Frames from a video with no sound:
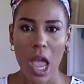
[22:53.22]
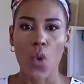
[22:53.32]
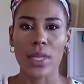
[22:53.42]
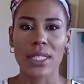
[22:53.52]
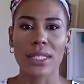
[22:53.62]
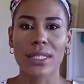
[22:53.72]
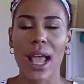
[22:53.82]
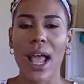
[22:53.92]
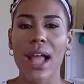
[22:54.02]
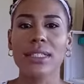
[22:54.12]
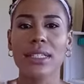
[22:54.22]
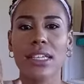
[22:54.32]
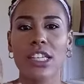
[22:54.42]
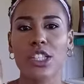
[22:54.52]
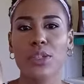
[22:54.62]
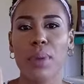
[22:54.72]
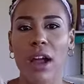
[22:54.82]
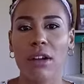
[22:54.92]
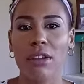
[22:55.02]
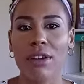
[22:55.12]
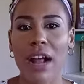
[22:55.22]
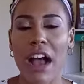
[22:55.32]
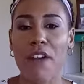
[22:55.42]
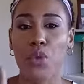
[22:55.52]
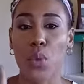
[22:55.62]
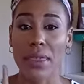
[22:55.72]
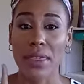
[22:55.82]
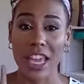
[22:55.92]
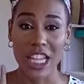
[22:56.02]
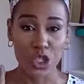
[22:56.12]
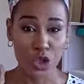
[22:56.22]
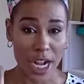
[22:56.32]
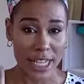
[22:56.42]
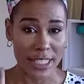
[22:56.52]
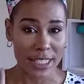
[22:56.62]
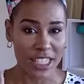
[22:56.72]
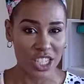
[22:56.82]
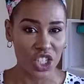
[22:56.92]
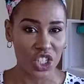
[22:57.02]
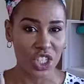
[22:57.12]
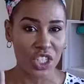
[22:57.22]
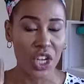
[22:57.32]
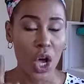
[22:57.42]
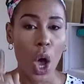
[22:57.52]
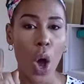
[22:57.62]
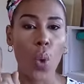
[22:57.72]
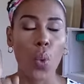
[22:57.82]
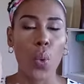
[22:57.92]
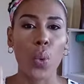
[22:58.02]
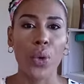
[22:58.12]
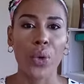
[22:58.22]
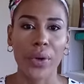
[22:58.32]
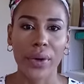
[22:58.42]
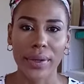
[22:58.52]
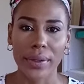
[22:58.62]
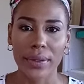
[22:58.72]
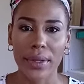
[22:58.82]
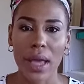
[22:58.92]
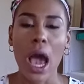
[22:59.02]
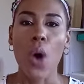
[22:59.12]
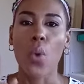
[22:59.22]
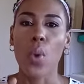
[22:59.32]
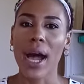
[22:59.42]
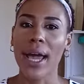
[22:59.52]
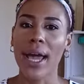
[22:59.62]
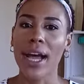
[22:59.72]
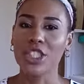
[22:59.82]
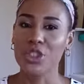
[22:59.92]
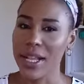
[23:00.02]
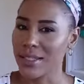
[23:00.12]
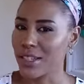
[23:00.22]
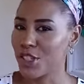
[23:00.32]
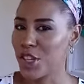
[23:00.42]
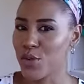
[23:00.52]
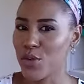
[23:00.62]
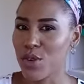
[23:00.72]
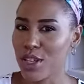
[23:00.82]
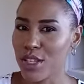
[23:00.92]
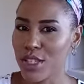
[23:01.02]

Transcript: We start each paragraph with a transition word. Why are transition words